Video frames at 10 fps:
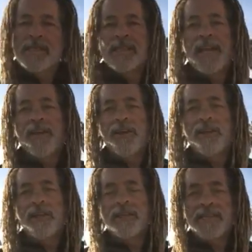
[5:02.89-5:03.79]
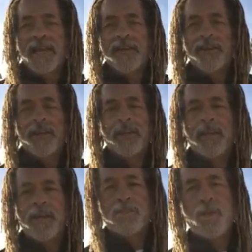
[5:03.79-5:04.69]
Saturn
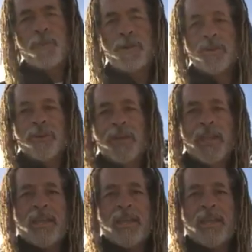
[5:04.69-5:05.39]
and Jupiter